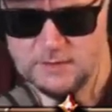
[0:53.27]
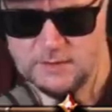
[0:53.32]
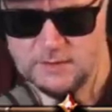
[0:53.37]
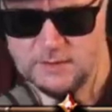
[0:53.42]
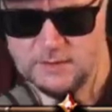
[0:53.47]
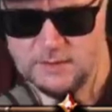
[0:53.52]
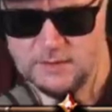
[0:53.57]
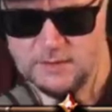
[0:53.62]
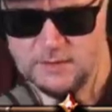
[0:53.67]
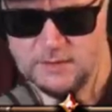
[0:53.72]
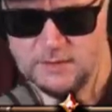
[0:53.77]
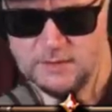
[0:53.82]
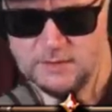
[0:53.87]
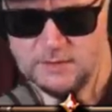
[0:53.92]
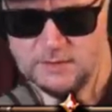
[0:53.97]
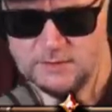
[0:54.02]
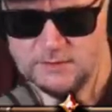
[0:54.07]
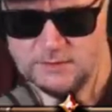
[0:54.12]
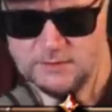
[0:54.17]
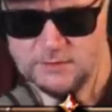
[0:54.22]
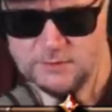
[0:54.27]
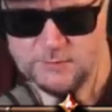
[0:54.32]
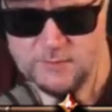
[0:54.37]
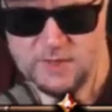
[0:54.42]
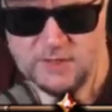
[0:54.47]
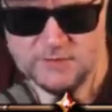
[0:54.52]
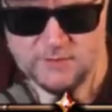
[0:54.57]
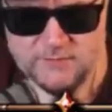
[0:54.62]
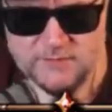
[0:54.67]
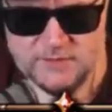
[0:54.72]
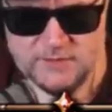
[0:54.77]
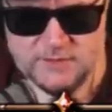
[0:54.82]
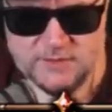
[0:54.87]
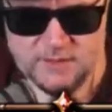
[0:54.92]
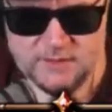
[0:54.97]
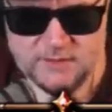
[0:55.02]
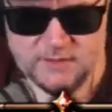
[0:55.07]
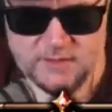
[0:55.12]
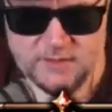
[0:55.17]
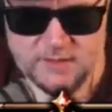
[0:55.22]
Uh, Charles Moskowitz the
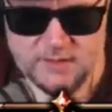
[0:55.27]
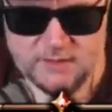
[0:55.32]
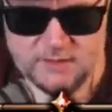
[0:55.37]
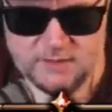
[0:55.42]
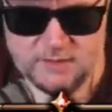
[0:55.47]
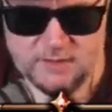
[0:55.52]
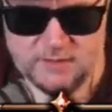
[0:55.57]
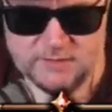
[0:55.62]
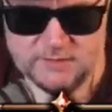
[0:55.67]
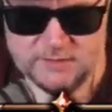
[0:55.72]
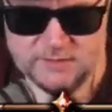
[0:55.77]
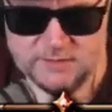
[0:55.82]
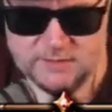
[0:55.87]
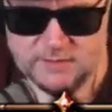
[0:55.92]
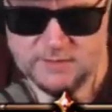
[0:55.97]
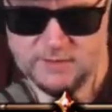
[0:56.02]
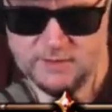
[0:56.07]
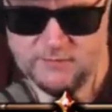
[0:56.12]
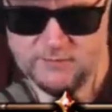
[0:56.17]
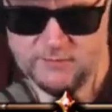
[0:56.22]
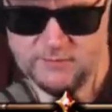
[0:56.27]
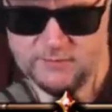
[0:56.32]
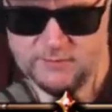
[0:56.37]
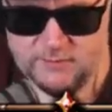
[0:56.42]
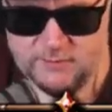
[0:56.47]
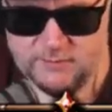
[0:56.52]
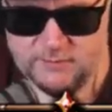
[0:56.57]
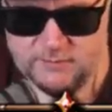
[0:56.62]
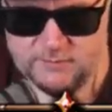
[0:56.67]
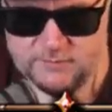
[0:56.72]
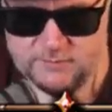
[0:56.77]
other night, I thought that was an interesting interview.